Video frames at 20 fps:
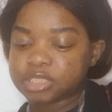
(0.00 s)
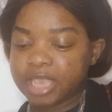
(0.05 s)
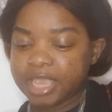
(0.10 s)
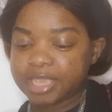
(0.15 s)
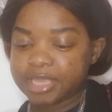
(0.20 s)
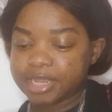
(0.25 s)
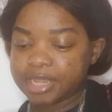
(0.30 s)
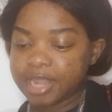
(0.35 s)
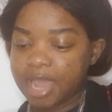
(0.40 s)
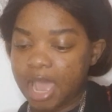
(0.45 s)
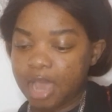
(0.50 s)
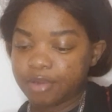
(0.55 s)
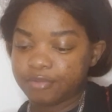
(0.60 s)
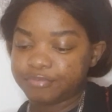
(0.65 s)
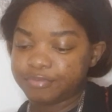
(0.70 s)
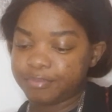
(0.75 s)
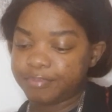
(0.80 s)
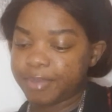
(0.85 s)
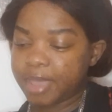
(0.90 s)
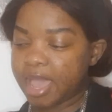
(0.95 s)
taken it out
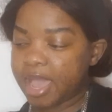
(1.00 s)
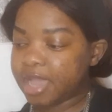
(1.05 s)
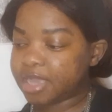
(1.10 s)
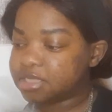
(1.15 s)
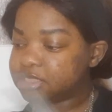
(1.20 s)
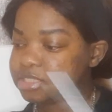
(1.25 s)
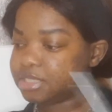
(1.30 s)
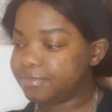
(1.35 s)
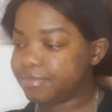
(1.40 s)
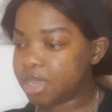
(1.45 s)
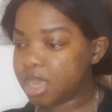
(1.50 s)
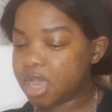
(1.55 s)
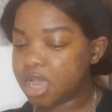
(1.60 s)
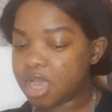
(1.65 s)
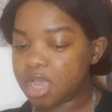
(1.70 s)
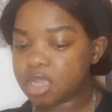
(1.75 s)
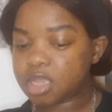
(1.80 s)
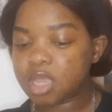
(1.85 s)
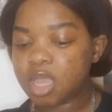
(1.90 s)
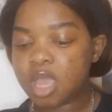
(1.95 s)
of the Paxi
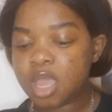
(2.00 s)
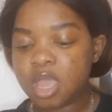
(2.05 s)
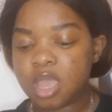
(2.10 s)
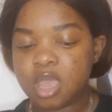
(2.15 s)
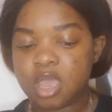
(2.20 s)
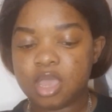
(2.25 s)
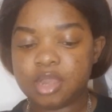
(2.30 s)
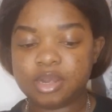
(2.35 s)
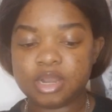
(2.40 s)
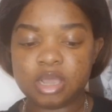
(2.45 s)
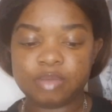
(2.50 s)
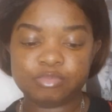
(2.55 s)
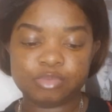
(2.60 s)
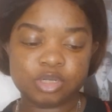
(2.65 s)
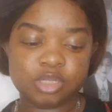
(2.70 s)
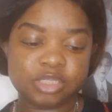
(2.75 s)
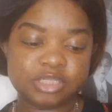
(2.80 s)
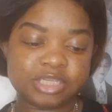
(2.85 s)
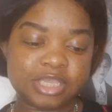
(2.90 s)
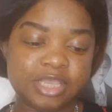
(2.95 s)
bag, and now I'm
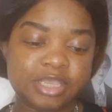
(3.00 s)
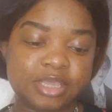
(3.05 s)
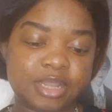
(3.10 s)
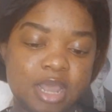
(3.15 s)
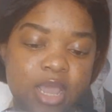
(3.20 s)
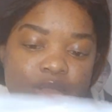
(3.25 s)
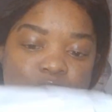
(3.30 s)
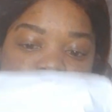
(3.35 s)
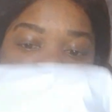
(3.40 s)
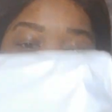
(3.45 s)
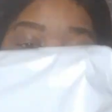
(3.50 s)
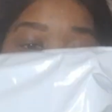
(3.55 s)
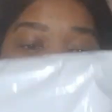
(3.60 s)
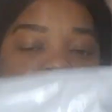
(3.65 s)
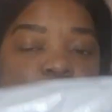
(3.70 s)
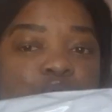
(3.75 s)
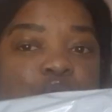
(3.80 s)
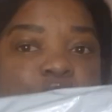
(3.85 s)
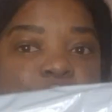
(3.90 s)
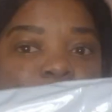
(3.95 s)
gonna take it out of the
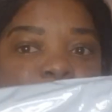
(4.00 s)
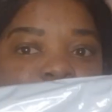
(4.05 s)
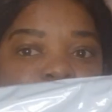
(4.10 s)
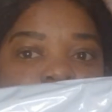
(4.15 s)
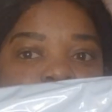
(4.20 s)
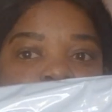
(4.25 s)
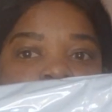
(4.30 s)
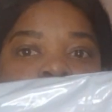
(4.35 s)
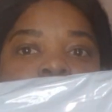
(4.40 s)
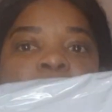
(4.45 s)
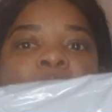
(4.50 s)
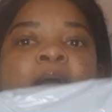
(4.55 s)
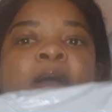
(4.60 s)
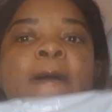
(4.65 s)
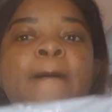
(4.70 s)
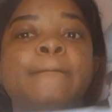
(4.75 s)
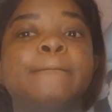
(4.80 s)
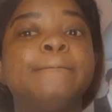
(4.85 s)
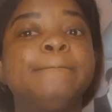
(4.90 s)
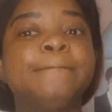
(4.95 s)
Korea bag.
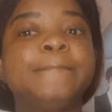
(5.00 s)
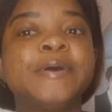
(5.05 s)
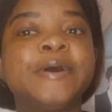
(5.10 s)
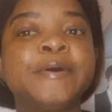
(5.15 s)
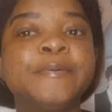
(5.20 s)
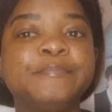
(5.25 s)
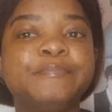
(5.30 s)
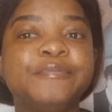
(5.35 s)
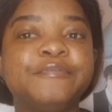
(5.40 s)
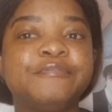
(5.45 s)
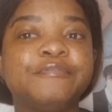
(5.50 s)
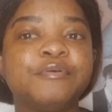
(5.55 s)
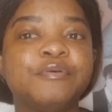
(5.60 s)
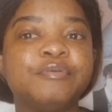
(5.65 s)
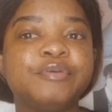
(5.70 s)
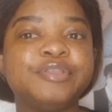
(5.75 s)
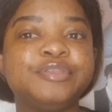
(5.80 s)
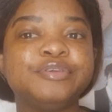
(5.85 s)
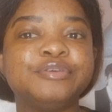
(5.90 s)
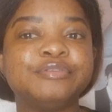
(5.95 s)
But before
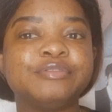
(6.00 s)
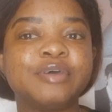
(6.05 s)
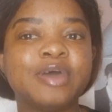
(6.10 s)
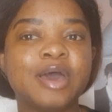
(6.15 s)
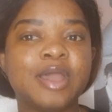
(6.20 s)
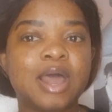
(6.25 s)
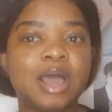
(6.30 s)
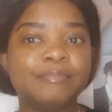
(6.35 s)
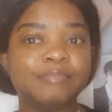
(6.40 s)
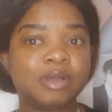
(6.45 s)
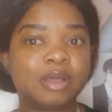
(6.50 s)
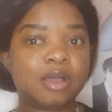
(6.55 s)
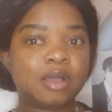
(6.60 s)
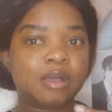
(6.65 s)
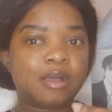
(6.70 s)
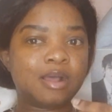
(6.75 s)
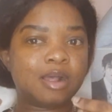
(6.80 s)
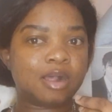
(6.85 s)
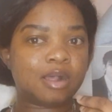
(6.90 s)
we do that, I'm gonna